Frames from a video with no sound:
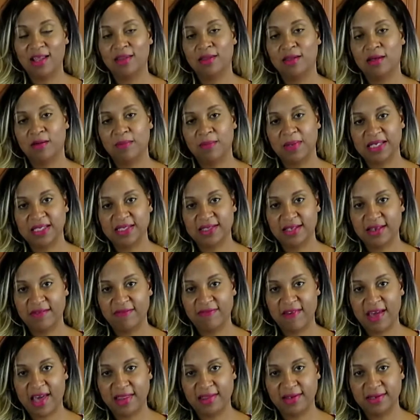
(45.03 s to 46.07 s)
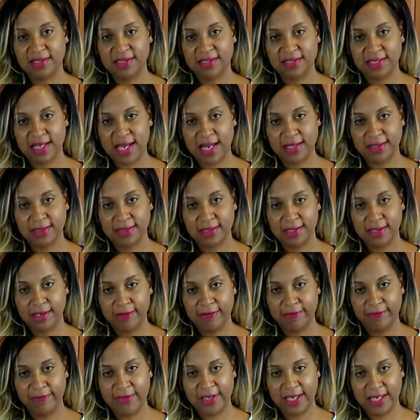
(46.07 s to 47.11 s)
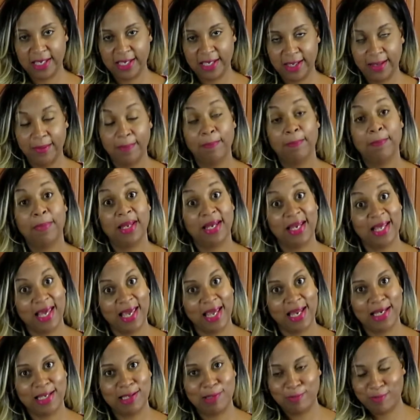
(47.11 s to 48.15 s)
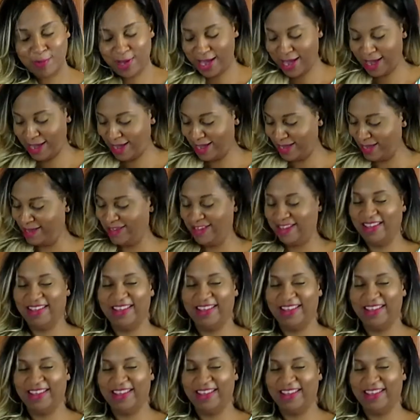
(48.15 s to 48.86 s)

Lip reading: although my stepfather decided to go vegan, but anyway.